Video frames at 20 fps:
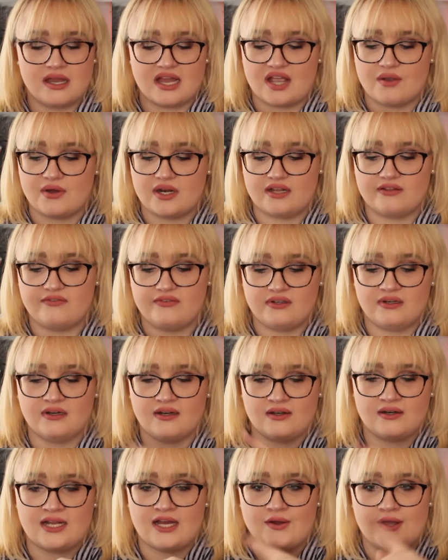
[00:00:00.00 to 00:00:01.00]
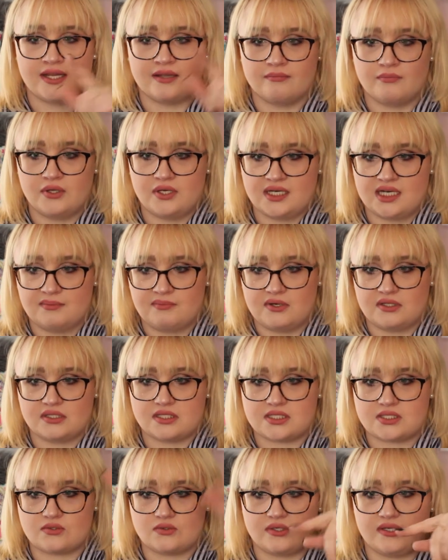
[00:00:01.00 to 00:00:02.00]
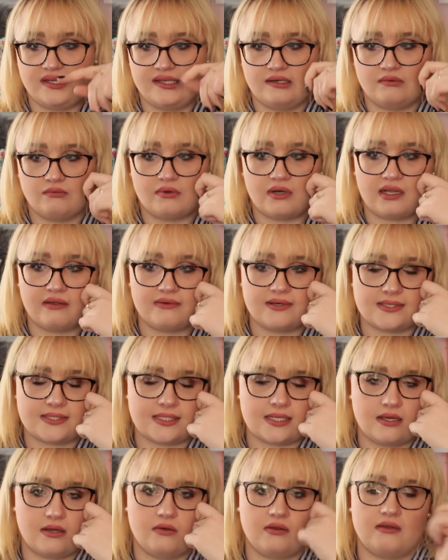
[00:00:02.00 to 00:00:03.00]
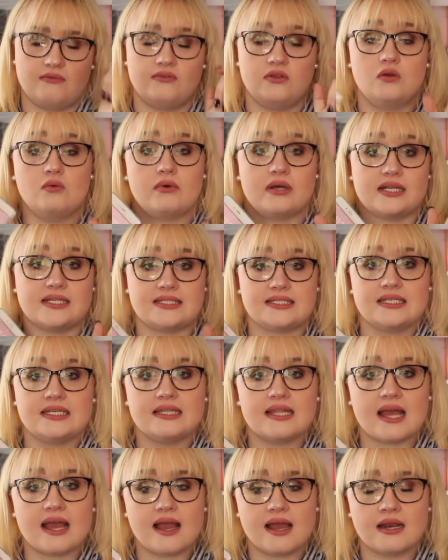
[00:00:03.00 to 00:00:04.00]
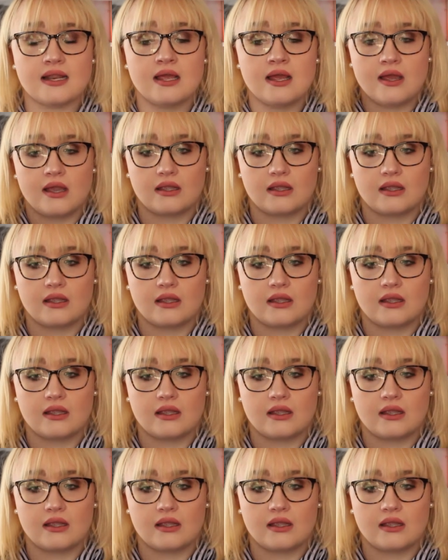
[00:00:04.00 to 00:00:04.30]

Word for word: I want to figure out how I can put it up on the screen, whatever, so if you want to see that,